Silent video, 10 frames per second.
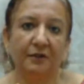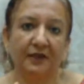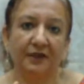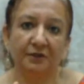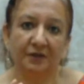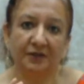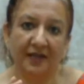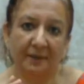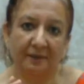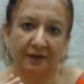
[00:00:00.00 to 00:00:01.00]
can do the
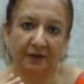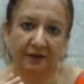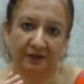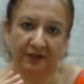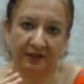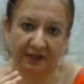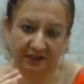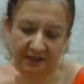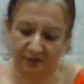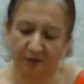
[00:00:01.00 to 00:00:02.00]
tapping on the
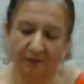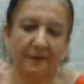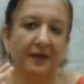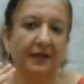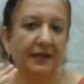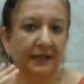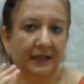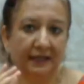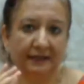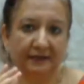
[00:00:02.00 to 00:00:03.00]
karate chop
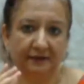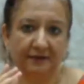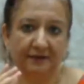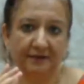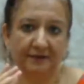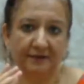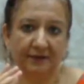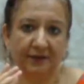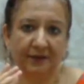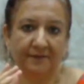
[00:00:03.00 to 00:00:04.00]
like this.
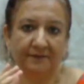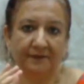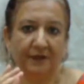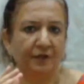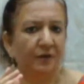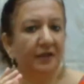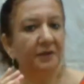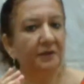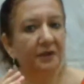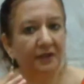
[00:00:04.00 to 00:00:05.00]
Okay. You can
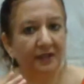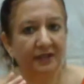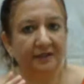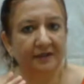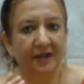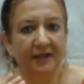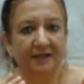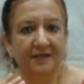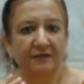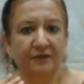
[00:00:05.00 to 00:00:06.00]
do it on either
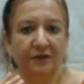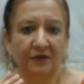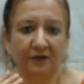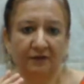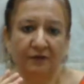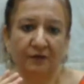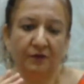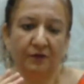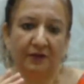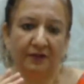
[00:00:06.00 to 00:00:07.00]
hands if
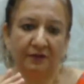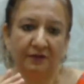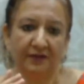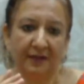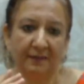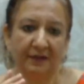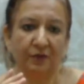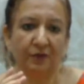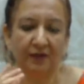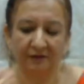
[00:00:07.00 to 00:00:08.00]
you can do the tapping. You
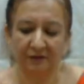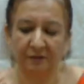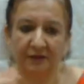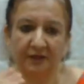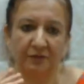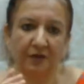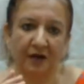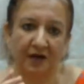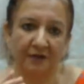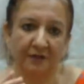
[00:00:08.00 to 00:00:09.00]
don't have to be too
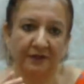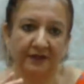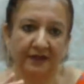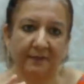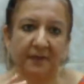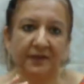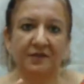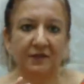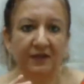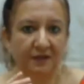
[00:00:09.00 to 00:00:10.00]
hard with the tapping,
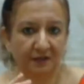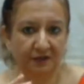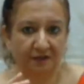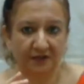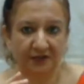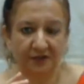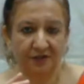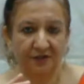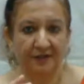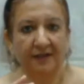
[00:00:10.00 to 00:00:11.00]
it's very soft
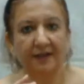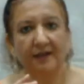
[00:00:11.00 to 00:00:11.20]
touches.